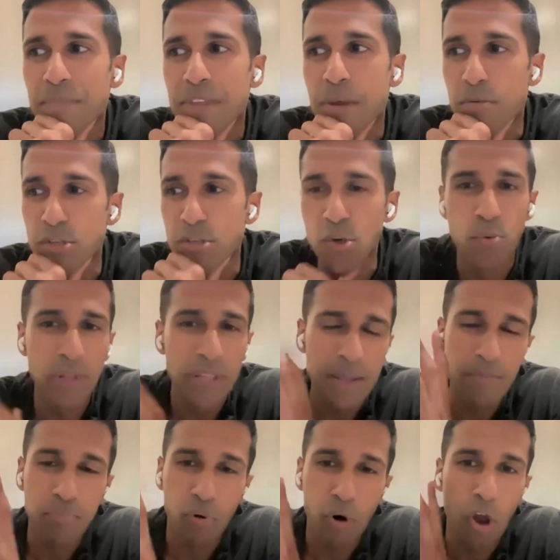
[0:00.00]
he was a
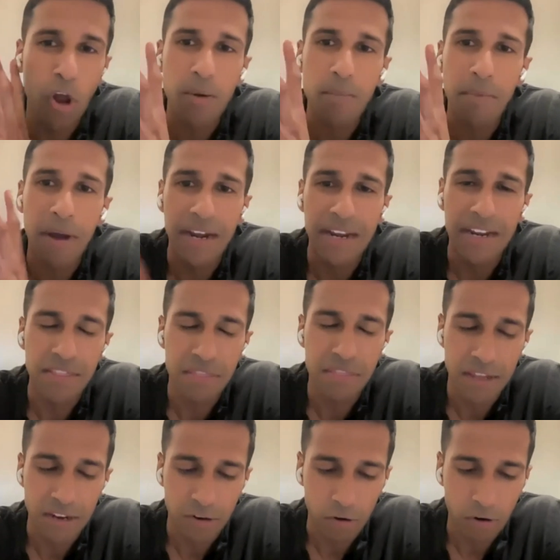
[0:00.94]
really broad minded
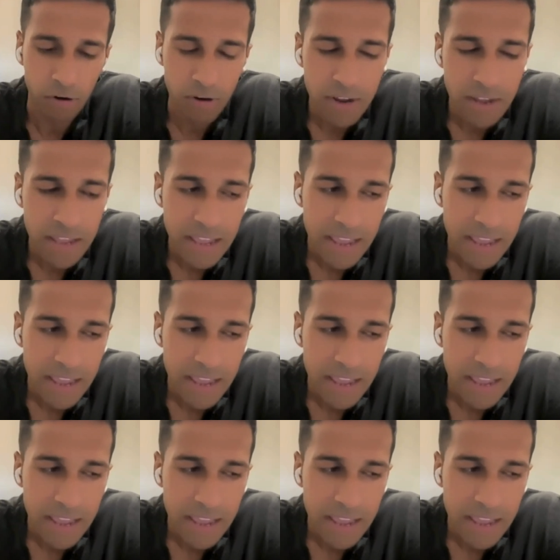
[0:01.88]
thinker.